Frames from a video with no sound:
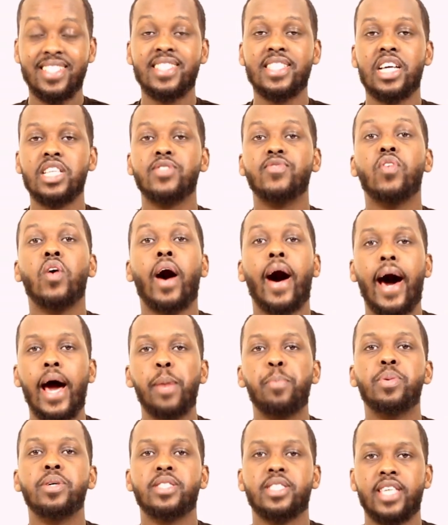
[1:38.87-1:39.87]
stands for
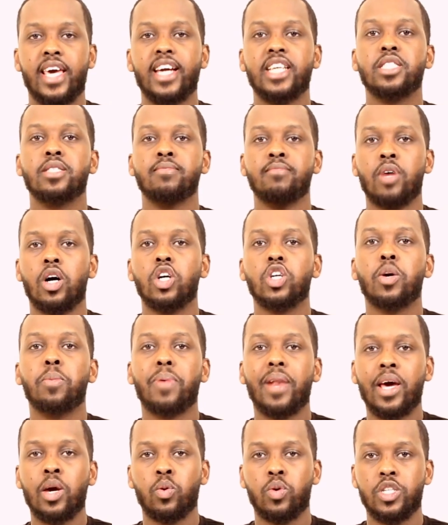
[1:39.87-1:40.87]
Hypertext
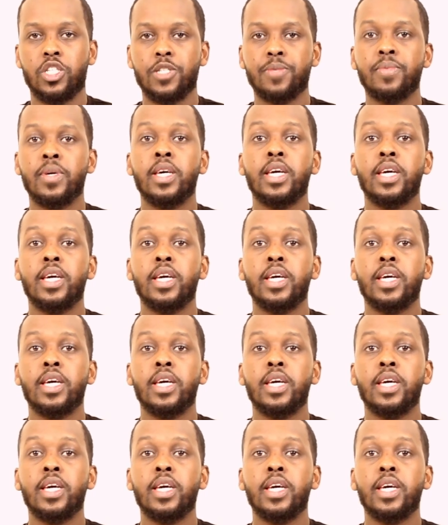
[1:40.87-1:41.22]
Markup Language.